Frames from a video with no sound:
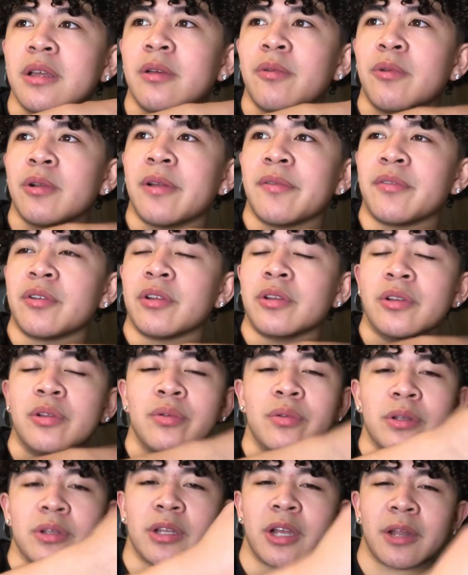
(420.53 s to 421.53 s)
whatever you're
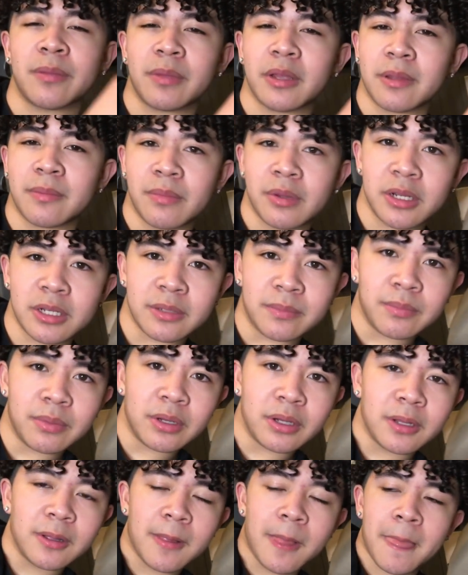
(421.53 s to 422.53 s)
doing, you gotta make money.
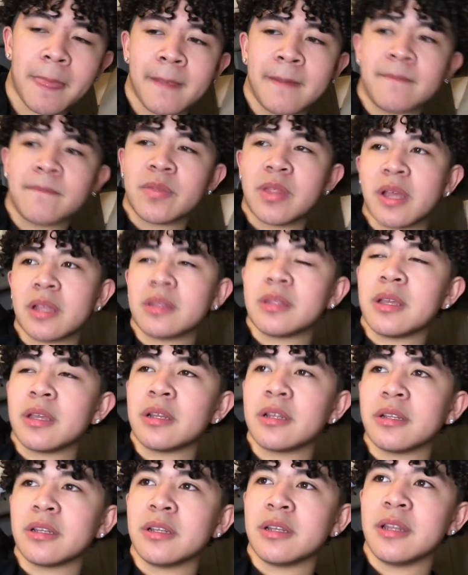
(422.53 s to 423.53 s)
But at the
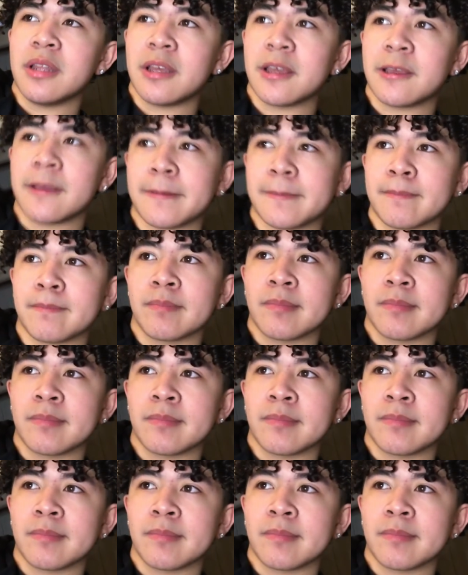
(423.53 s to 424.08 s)
end of the day,